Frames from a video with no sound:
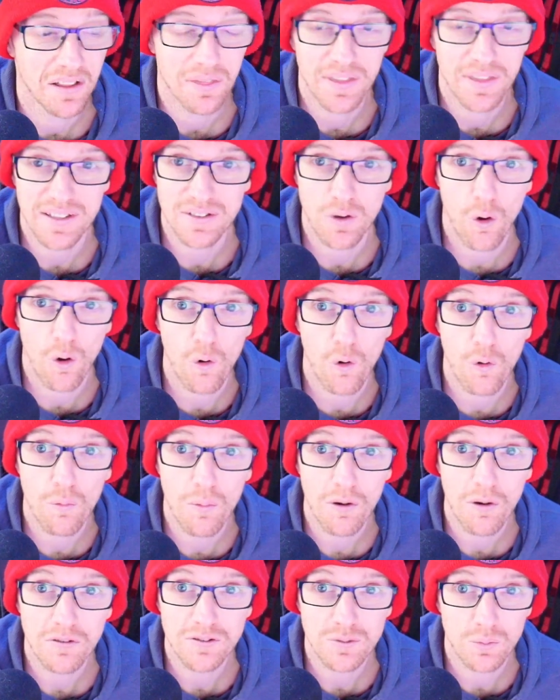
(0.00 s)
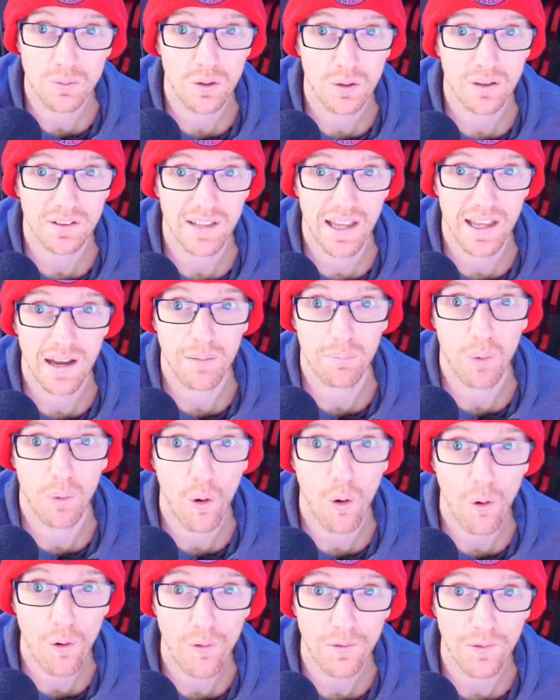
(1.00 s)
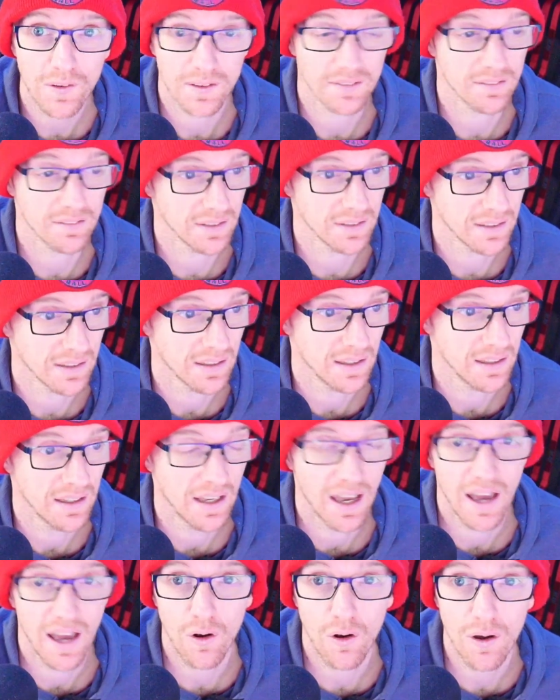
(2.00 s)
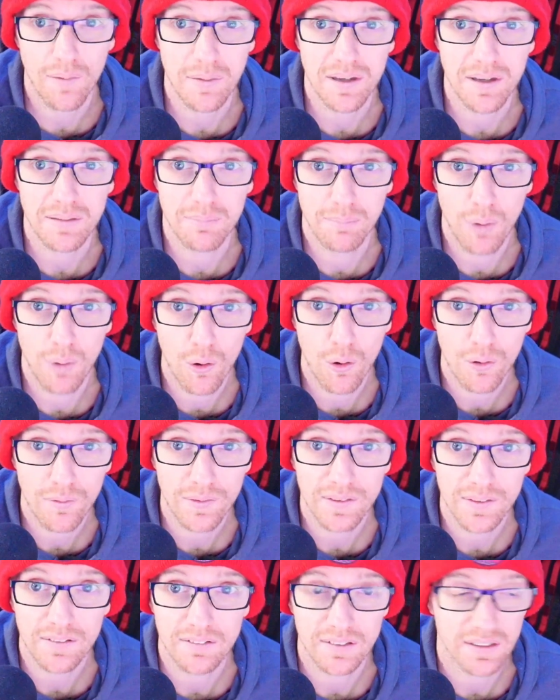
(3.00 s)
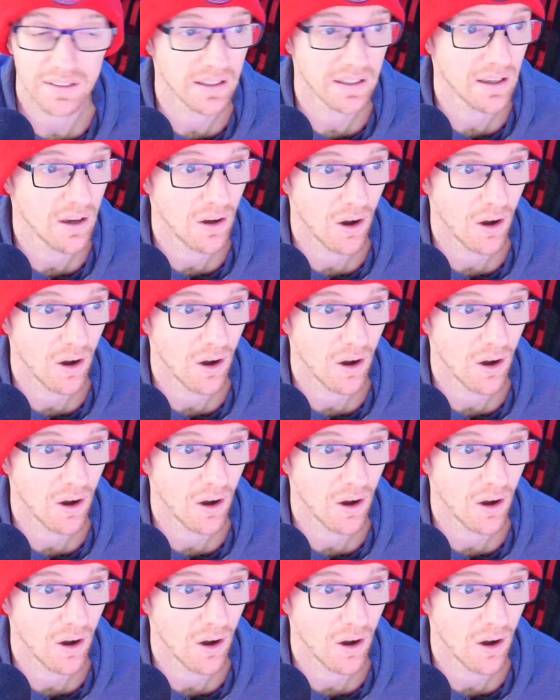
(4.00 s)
This almost worked out perfectly. And I mean perfectly.